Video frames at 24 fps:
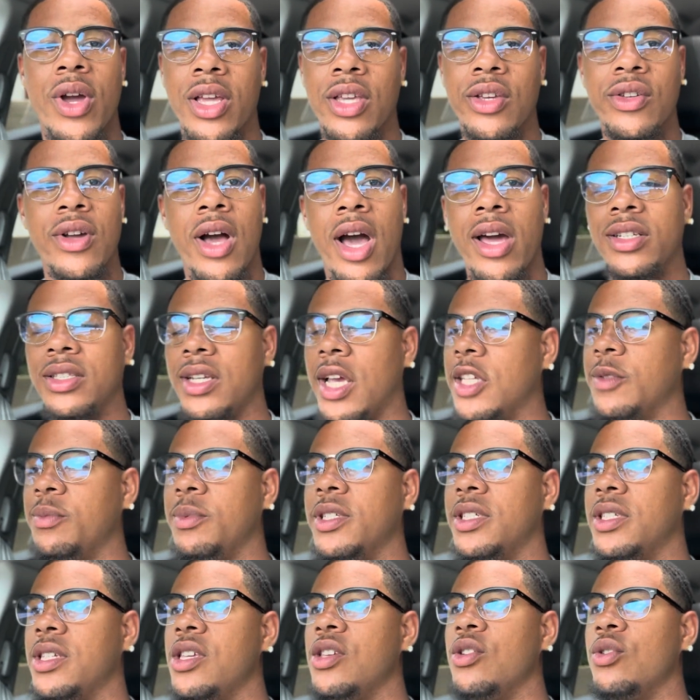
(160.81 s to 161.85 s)
You know how
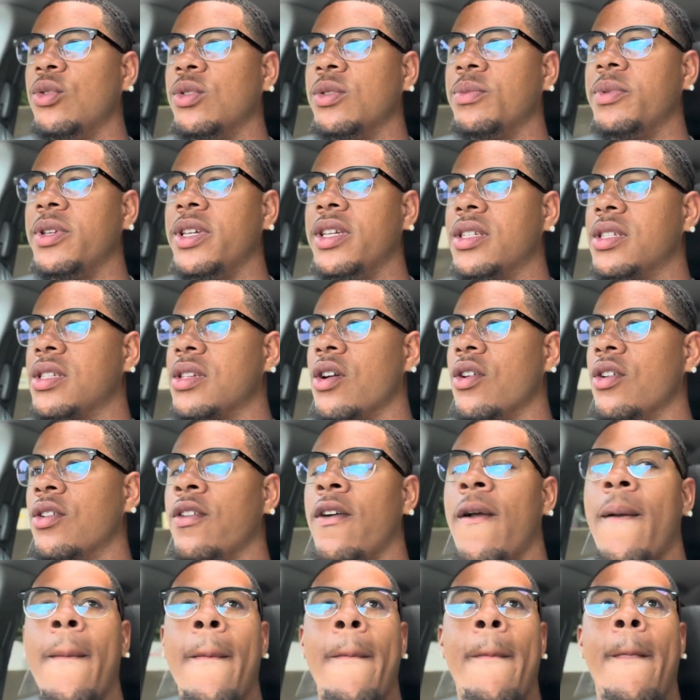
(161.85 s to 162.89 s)
HBCUs be, so
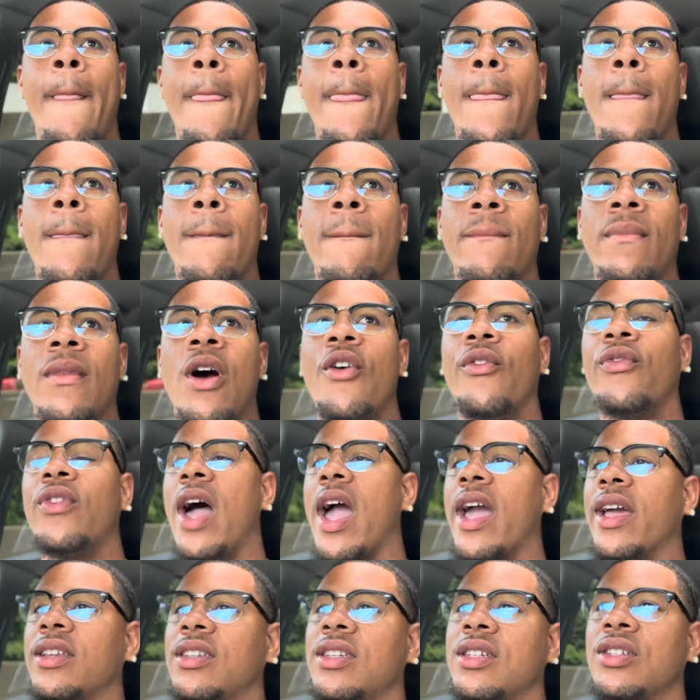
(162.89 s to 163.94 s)
hopefully I
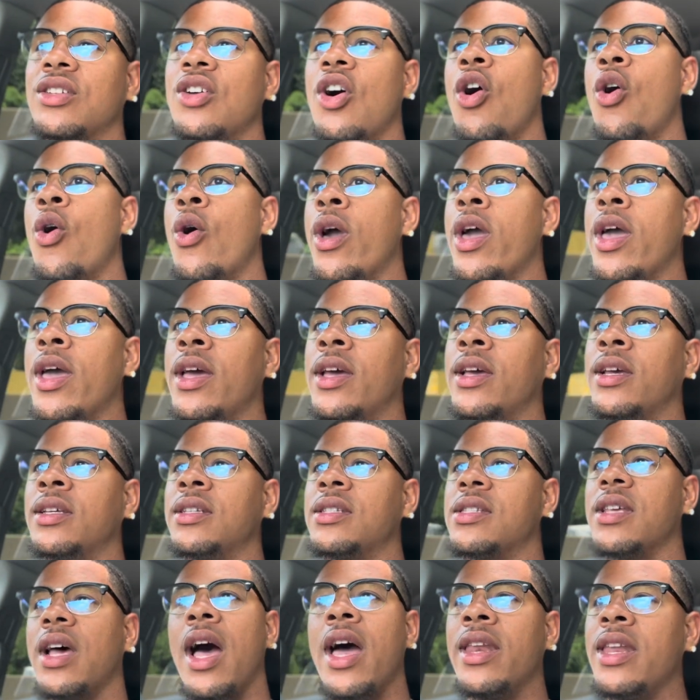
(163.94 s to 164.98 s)
can just go in,
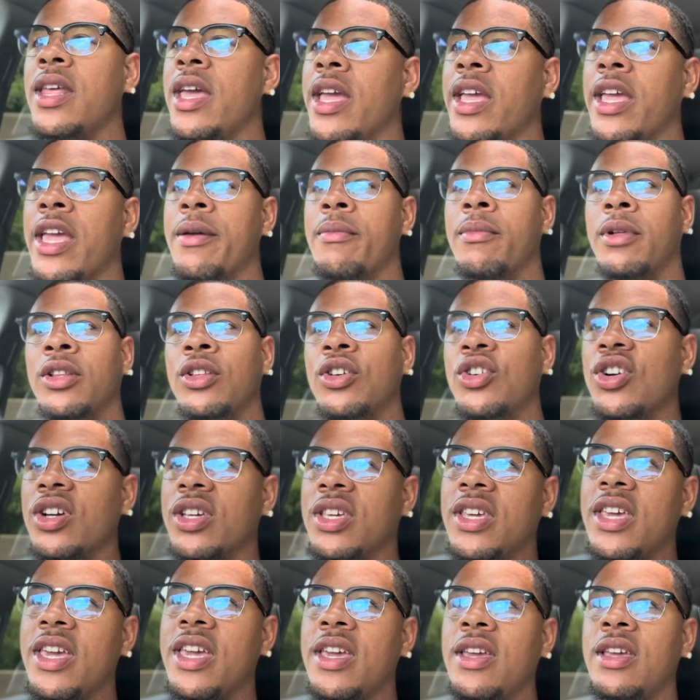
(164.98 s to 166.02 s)
sign in, get my little
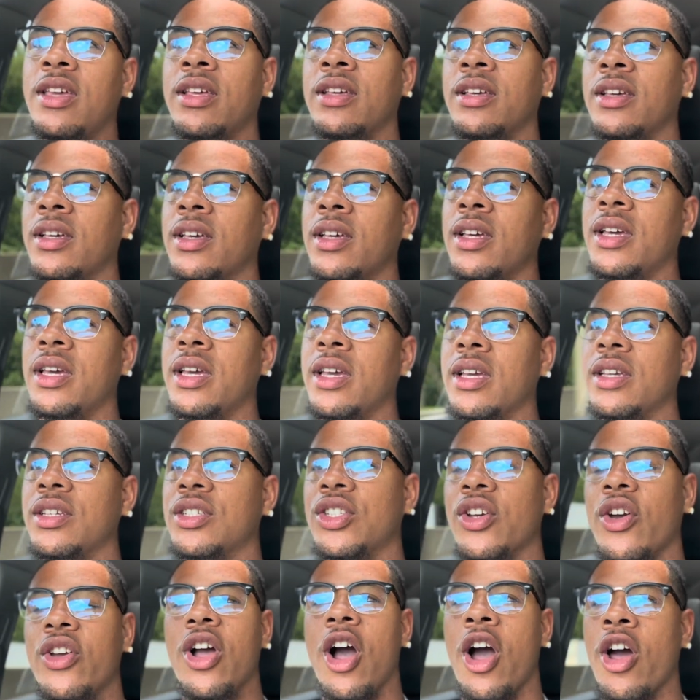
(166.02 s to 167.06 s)
key, show
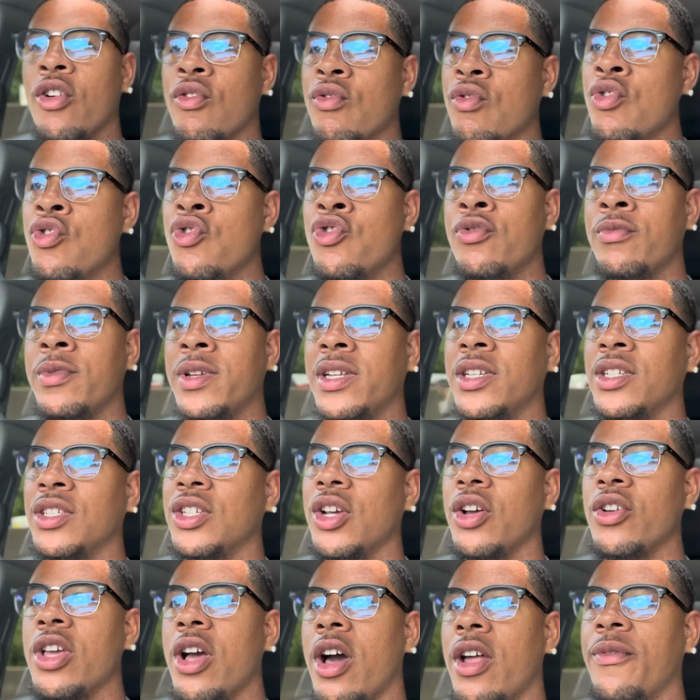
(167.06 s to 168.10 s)
y'all the room, and then show
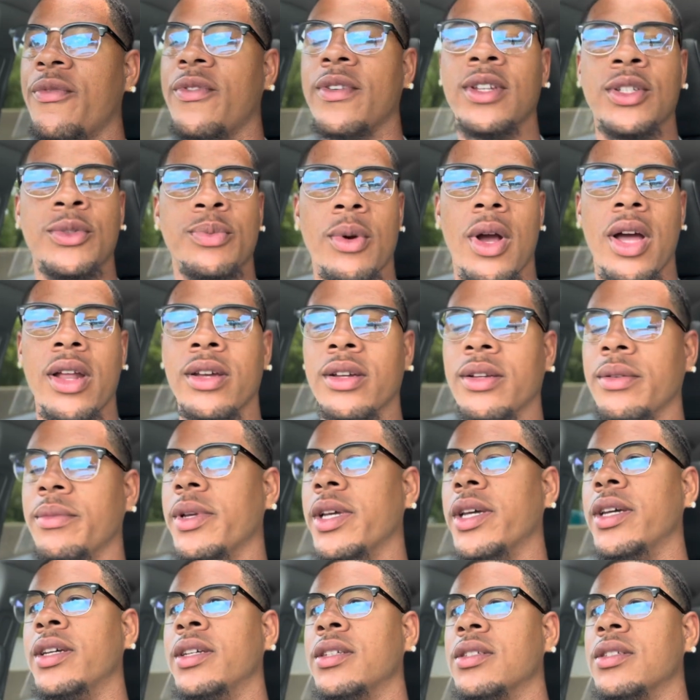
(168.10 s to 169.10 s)
y'all the finished product, man.